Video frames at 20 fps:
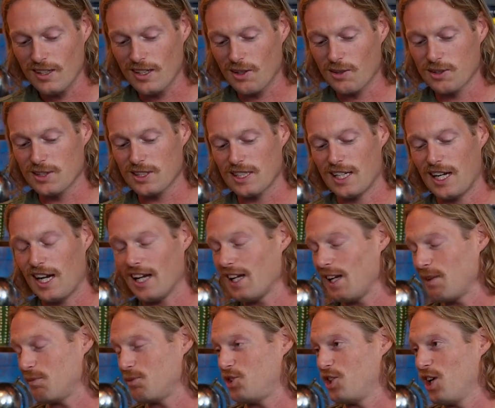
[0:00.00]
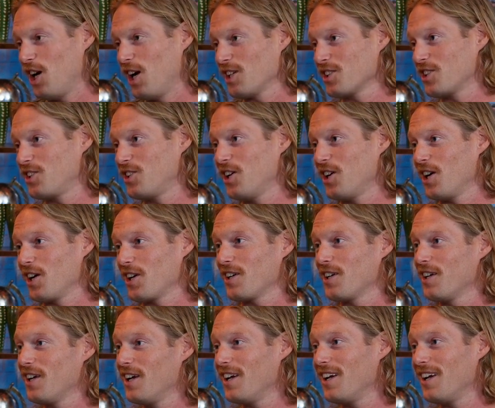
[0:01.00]
there was a guy named John
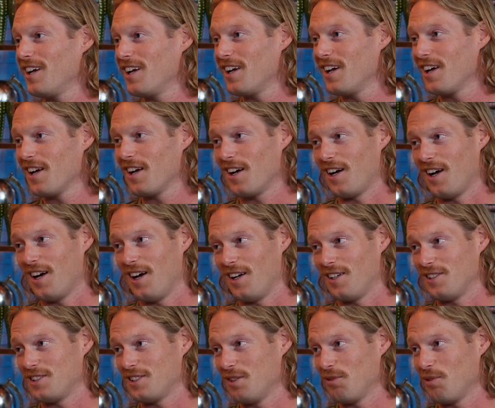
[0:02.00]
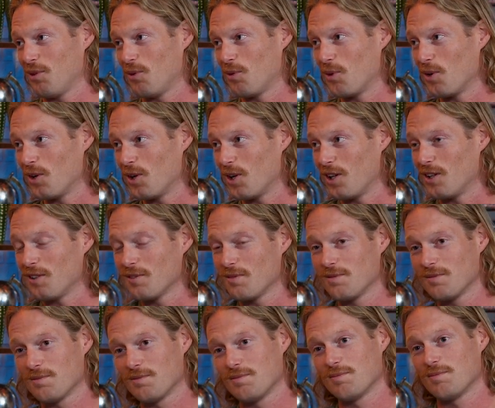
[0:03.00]
Cook, a Civil War
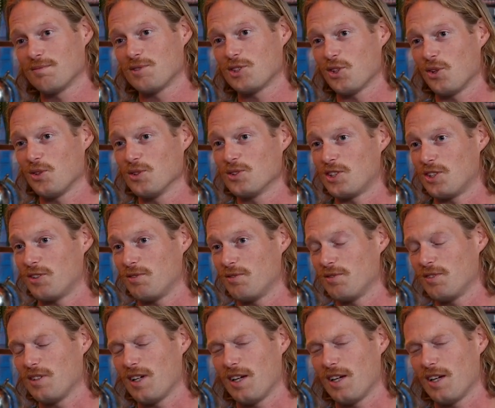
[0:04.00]
soldier.